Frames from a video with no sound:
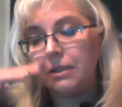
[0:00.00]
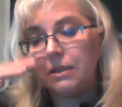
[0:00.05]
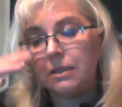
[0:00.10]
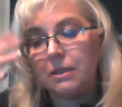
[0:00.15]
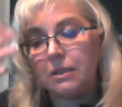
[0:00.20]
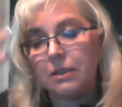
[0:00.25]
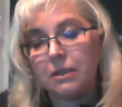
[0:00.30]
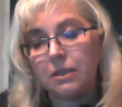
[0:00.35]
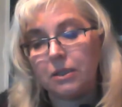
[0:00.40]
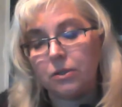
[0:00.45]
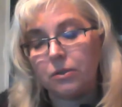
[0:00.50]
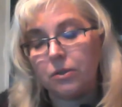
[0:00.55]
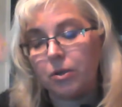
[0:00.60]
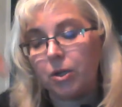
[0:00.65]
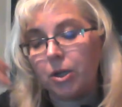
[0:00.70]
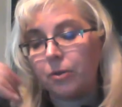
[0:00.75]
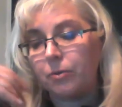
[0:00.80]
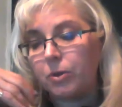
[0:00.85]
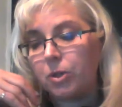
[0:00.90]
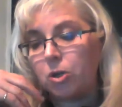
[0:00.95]

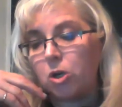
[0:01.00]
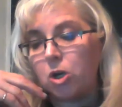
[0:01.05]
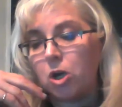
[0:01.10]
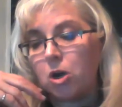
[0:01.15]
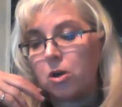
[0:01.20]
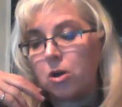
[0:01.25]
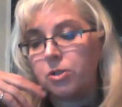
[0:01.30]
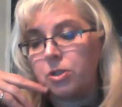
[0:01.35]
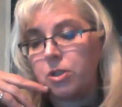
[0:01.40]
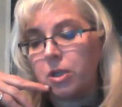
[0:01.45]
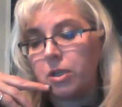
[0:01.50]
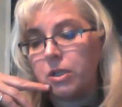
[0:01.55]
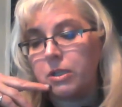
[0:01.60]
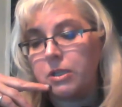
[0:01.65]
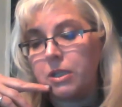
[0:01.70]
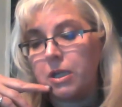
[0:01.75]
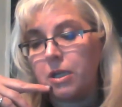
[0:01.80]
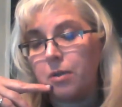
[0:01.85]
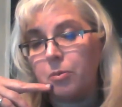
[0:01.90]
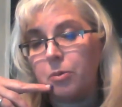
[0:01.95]
not with their cards on the
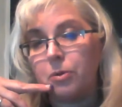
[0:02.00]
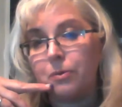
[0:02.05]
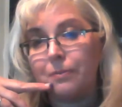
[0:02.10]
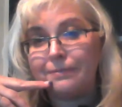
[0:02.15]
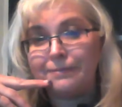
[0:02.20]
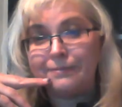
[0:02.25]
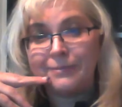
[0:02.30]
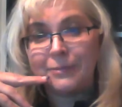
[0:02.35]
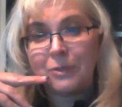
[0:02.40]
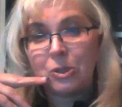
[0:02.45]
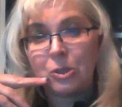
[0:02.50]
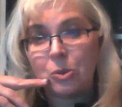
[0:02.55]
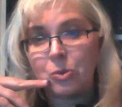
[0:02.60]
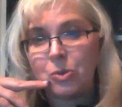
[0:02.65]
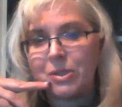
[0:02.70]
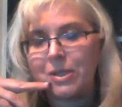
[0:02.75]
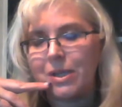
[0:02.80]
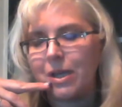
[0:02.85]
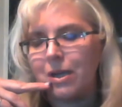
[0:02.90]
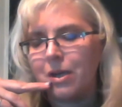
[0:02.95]
table, so
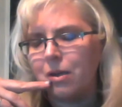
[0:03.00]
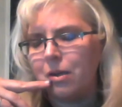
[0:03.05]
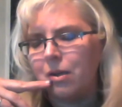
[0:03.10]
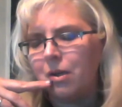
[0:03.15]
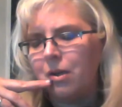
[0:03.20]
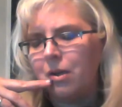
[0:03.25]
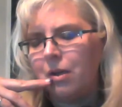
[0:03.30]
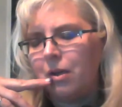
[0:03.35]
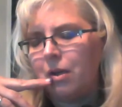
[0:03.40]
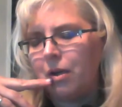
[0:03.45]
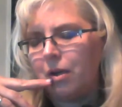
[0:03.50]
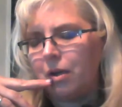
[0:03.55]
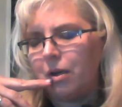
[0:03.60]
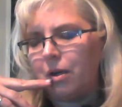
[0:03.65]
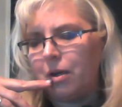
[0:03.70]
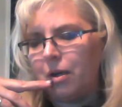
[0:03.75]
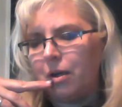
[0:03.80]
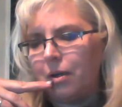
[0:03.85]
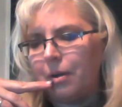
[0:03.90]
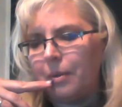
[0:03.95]
say.
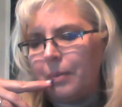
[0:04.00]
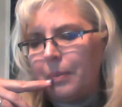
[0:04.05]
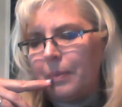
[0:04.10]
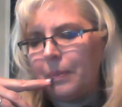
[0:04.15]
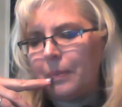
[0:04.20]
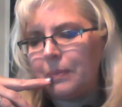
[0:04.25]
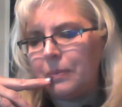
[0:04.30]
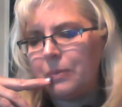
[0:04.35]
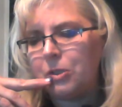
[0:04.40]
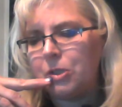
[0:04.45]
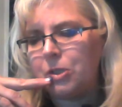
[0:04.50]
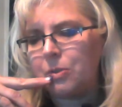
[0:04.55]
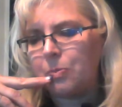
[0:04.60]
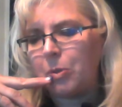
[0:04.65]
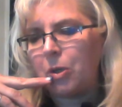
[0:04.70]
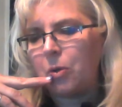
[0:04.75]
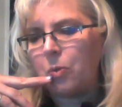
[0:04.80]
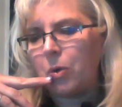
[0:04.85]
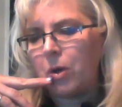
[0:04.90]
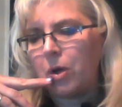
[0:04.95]
Just
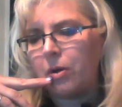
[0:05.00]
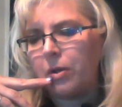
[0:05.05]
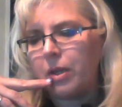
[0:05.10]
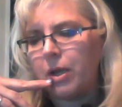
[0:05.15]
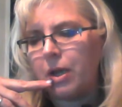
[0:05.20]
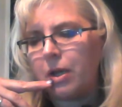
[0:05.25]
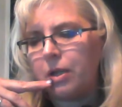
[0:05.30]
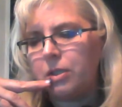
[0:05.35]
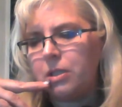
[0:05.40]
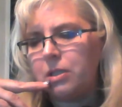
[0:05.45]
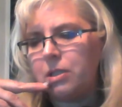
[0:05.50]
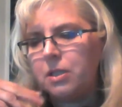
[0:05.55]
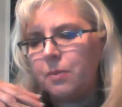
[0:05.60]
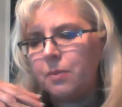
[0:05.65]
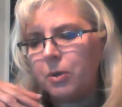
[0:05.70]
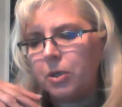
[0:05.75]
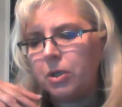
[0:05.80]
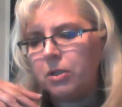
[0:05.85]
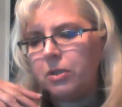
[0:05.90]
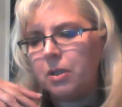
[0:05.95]
be aware of that.
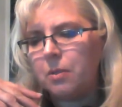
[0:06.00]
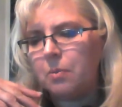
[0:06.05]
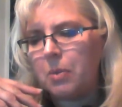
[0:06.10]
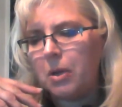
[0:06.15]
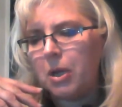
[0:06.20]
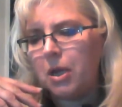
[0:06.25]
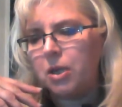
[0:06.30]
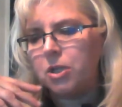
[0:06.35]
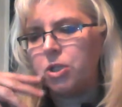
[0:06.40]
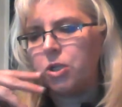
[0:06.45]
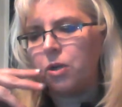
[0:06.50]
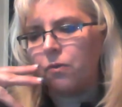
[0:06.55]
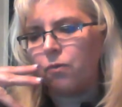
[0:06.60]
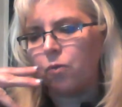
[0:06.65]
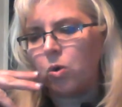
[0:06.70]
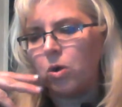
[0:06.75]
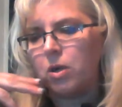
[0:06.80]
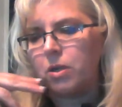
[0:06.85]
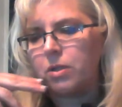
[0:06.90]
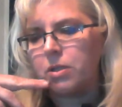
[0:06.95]
Typically the Page of
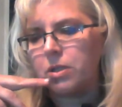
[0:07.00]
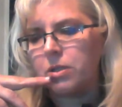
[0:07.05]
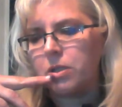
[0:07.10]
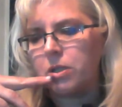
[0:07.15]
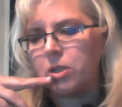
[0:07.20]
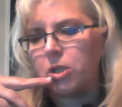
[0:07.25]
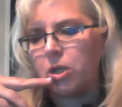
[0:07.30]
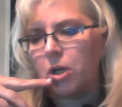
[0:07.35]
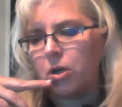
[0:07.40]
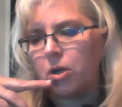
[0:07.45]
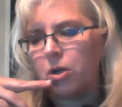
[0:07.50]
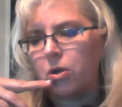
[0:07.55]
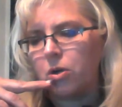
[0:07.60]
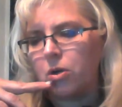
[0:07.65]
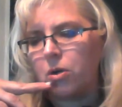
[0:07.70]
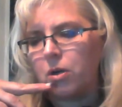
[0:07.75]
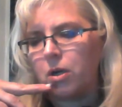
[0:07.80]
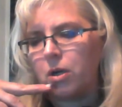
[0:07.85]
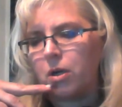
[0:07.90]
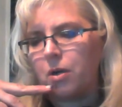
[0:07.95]
Wands is a
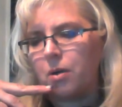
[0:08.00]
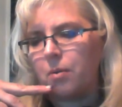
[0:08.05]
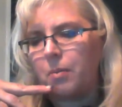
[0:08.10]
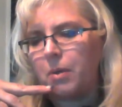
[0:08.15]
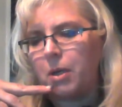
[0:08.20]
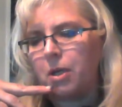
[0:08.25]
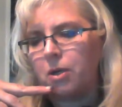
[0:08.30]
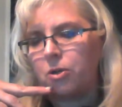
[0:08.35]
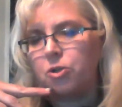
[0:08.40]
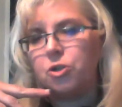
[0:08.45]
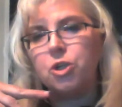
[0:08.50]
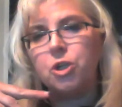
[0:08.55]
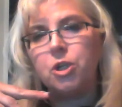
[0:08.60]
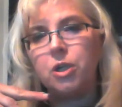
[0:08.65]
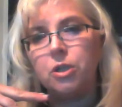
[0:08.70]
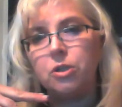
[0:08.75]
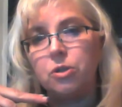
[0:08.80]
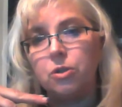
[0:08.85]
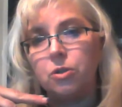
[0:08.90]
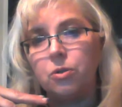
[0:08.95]
younger
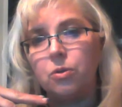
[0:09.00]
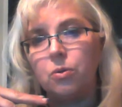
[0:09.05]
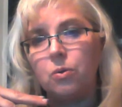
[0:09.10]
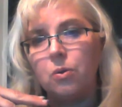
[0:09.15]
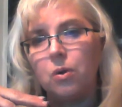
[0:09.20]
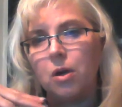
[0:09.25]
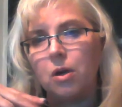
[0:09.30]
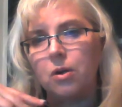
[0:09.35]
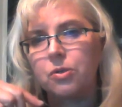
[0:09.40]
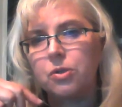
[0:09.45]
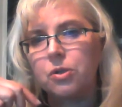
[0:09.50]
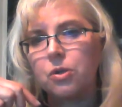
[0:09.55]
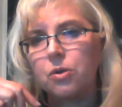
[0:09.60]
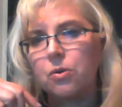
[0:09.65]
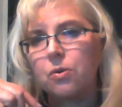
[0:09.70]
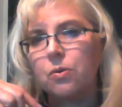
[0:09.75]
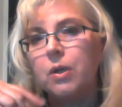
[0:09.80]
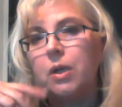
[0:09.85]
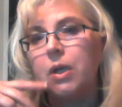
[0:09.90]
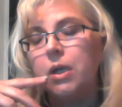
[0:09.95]
energy too
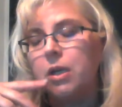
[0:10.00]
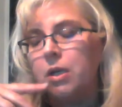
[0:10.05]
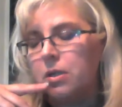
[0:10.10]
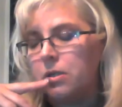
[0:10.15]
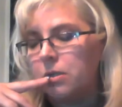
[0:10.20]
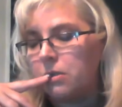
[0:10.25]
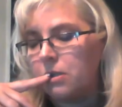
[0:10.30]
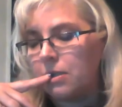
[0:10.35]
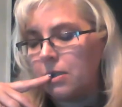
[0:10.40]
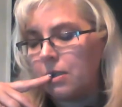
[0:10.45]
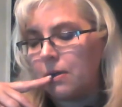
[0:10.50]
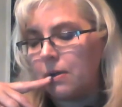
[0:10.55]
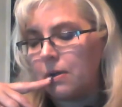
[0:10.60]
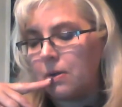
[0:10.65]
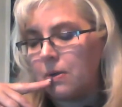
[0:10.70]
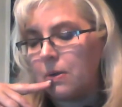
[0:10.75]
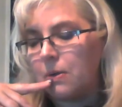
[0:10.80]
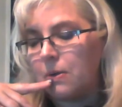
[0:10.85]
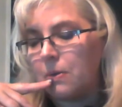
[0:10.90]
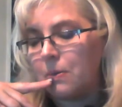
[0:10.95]
also.
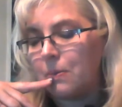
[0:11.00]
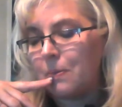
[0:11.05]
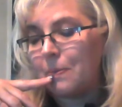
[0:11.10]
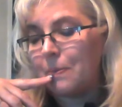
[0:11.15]
So